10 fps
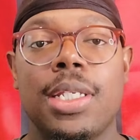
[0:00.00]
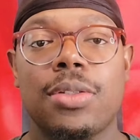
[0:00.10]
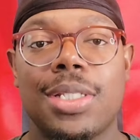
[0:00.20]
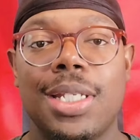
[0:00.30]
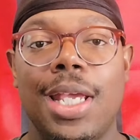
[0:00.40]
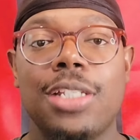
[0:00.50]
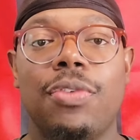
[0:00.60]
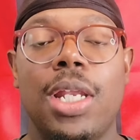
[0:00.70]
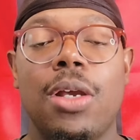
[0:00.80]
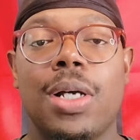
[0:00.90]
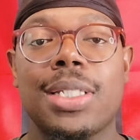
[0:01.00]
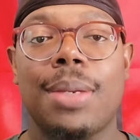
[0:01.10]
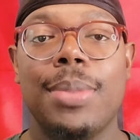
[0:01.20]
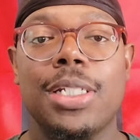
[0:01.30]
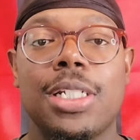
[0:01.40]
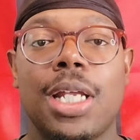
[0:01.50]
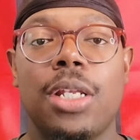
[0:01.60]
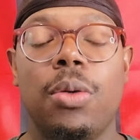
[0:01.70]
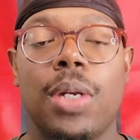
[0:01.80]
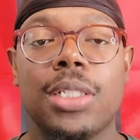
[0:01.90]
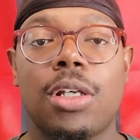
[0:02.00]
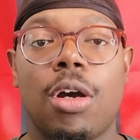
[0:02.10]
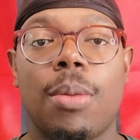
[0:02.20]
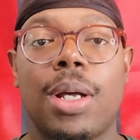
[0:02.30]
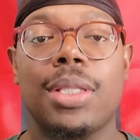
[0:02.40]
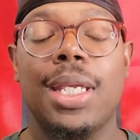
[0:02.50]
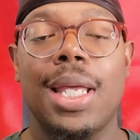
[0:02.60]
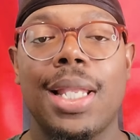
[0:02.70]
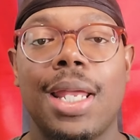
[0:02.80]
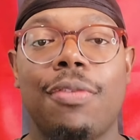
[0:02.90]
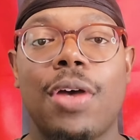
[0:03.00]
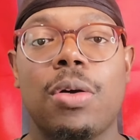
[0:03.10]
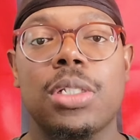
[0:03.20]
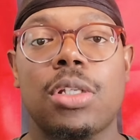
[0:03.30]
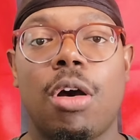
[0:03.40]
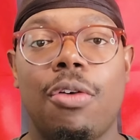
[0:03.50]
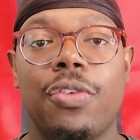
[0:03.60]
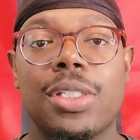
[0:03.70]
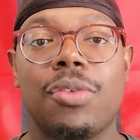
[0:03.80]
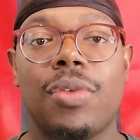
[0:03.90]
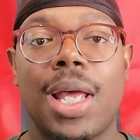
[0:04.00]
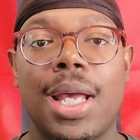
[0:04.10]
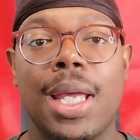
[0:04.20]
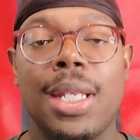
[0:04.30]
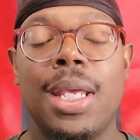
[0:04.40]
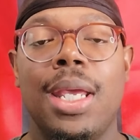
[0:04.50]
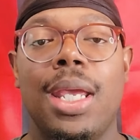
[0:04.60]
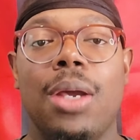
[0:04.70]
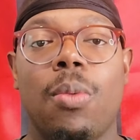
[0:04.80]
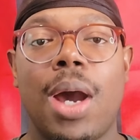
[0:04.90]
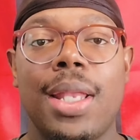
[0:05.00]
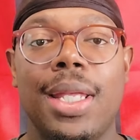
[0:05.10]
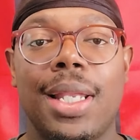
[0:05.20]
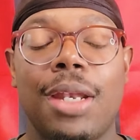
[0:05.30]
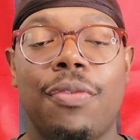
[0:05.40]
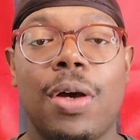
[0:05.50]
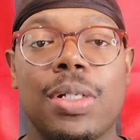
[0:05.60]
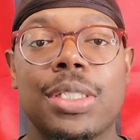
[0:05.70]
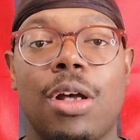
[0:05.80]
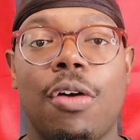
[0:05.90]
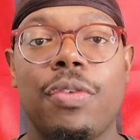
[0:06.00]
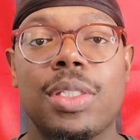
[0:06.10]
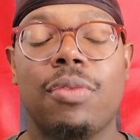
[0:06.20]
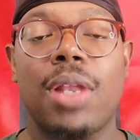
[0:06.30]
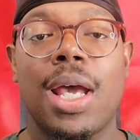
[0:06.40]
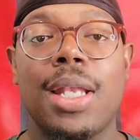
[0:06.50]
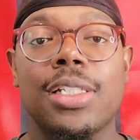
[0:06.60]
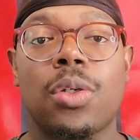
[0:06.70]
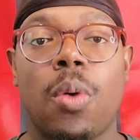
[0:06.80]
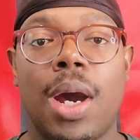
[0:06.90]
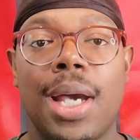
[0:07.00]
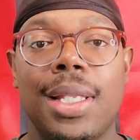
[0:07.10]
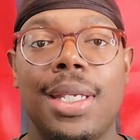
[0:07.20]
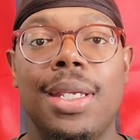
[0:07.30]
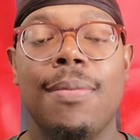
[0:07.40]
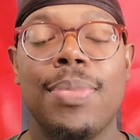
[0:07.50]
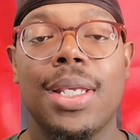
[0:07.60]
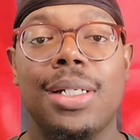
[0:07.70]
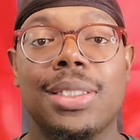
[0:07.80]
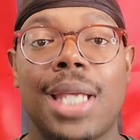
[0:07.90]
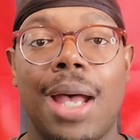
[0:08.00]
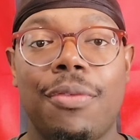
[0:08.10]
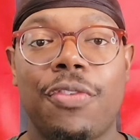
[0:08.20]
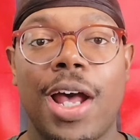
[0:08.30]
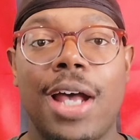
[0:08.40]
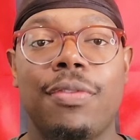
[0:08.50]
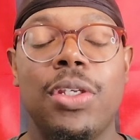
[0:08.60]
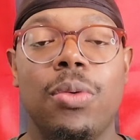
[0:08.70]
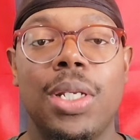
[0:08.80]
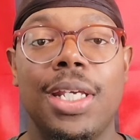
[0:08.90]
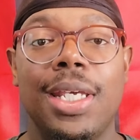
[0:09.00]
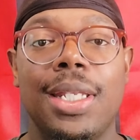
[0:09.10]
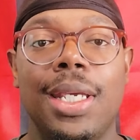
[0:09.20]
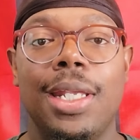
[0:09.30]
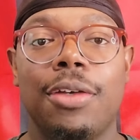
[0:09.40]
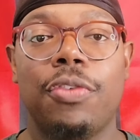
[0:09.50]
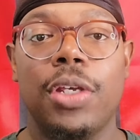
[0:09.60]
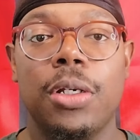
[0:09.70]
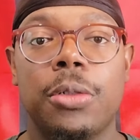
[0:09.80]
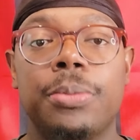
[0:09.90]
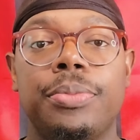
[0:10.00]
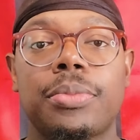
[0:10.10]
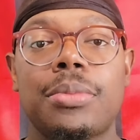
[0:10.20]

So in today's video, as I mentioned, I do want to talk about the Atlanta Falcons offensive line and why the Atlanta Falcons offensive line is quietly a top five unit in the NFL.